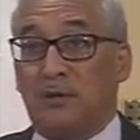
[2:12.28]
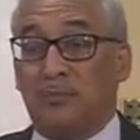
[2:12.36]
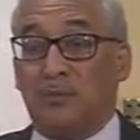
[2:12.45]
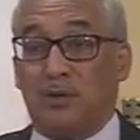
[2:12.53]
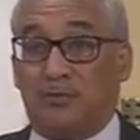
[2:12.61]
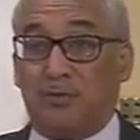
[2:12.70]

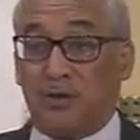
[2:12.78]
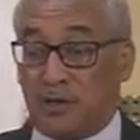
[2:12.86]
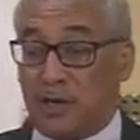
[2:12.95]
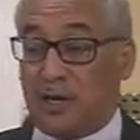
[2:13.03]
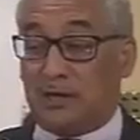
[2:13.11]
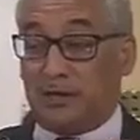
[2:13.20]
if they're
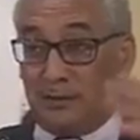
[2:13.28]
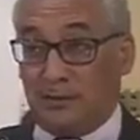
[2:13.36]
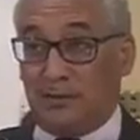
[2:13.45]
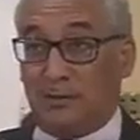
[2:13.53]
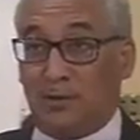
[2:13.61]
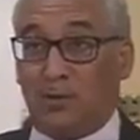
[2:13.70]
not
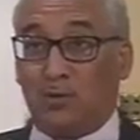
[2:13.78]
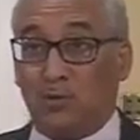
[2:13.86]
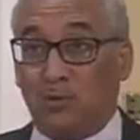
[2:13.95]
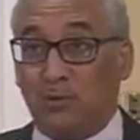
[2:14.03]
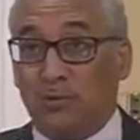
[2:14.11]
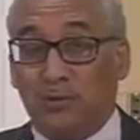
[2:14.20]

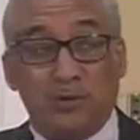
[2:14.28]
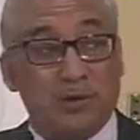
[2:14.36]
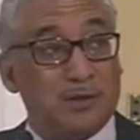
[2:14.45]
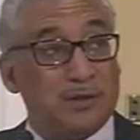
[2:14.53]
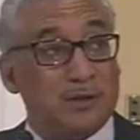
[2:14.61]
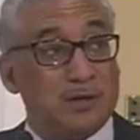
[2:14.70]
old
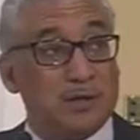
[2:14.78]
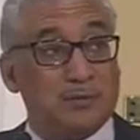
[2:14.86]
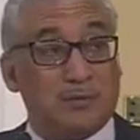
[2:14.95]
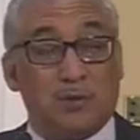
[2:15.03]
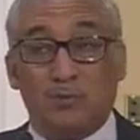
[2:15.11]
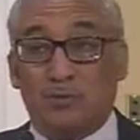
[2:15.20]
and
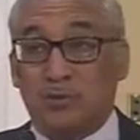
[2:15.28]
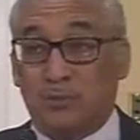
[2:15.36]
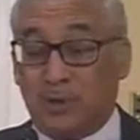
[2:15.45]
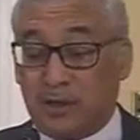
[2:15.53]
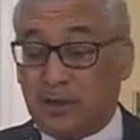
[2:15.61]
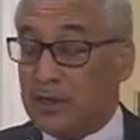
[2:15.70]
close to
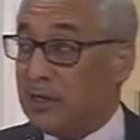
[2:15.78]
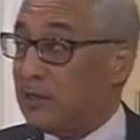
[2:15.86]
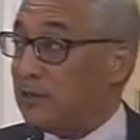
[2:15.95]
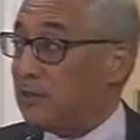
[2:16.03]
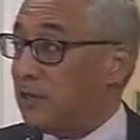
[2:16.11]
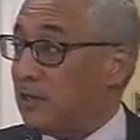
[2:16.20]

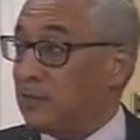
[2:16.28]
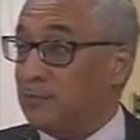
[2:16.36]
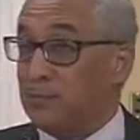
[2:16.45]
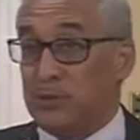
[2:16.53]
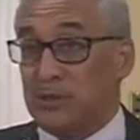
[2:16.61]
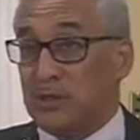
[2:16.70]
Medicare and
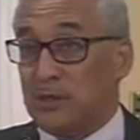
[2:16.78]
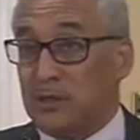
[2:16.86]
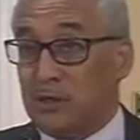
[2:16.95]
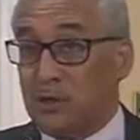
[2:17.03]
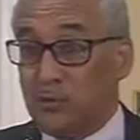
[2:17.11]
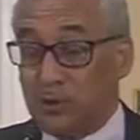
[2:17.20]
particularly
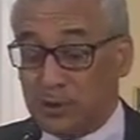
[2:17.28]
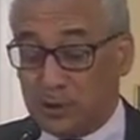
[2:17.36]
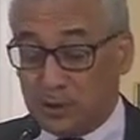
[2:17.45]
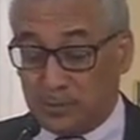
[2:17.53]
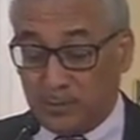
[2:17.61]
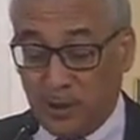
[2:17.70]
low
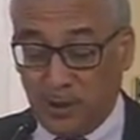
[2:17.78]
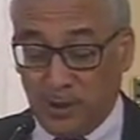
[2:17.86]
income.